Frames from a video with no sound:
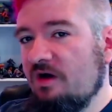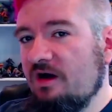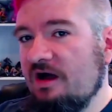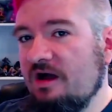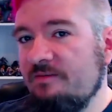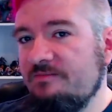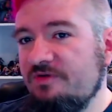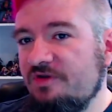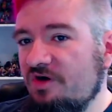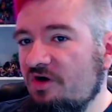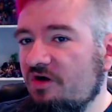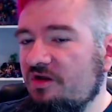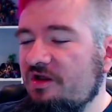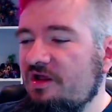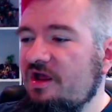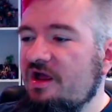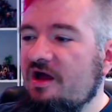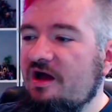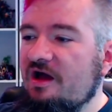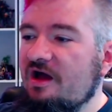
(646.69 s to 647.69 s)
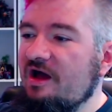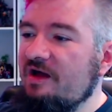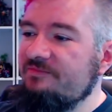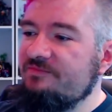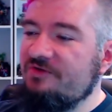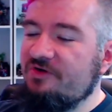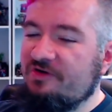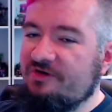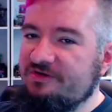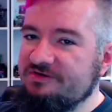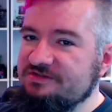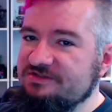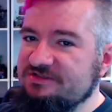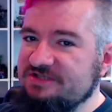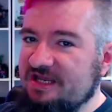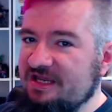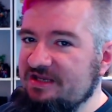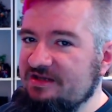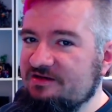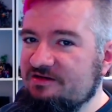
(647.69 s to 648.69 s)
I'm not
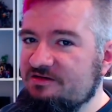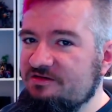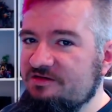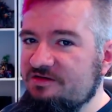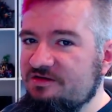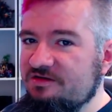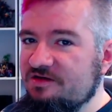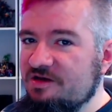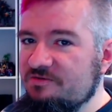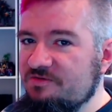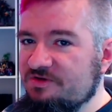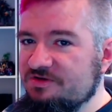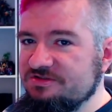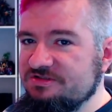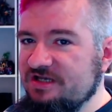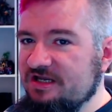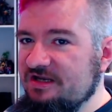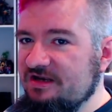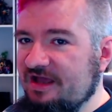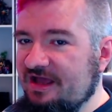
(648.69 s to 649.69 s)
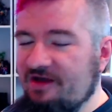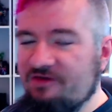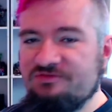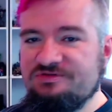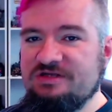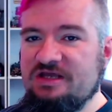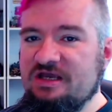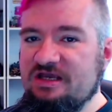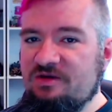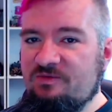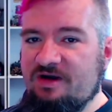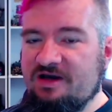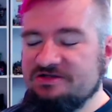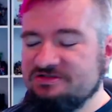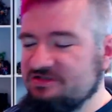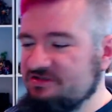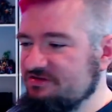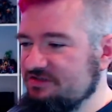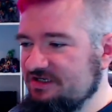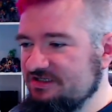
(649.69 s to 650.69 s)
saying how dare you
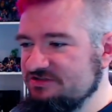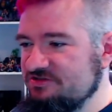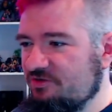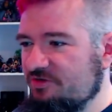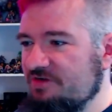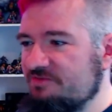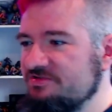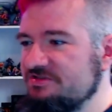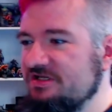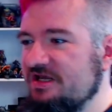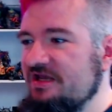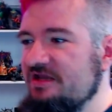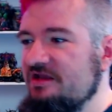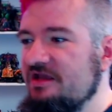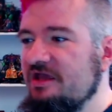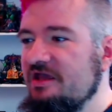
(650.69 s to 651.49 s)
ask. That's not what I'm saying.